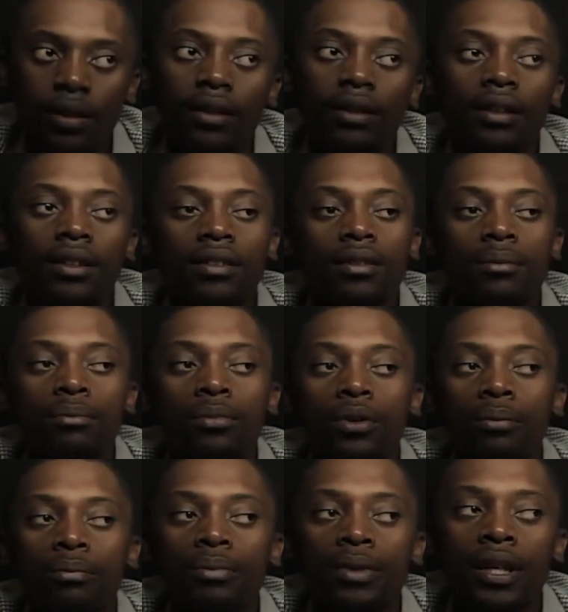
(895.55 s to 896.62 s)
that the
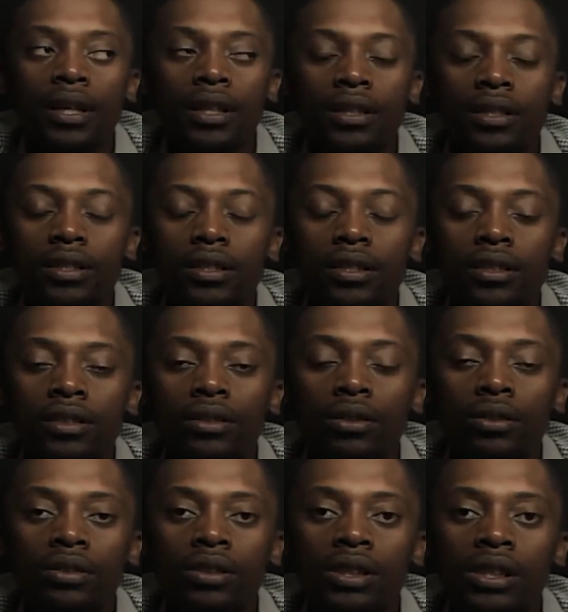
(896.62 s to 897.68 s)
bulb makes in
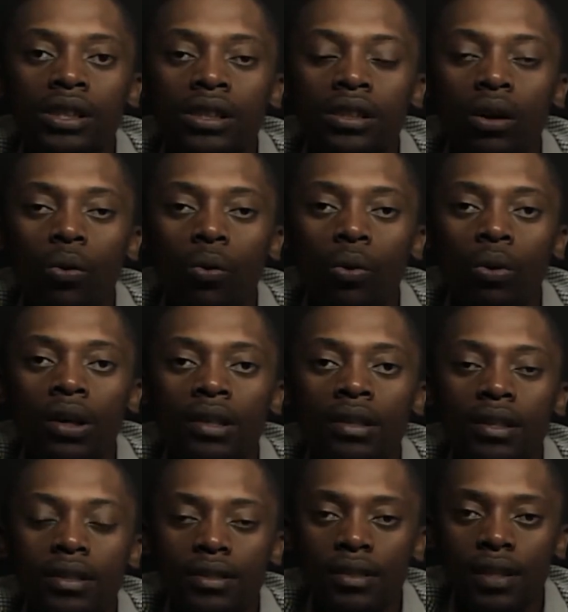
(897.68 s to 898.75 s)
only
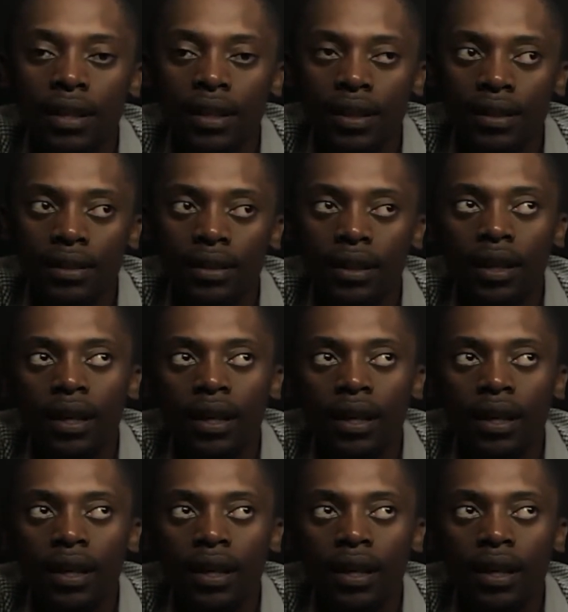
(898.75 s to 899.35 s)
1 second.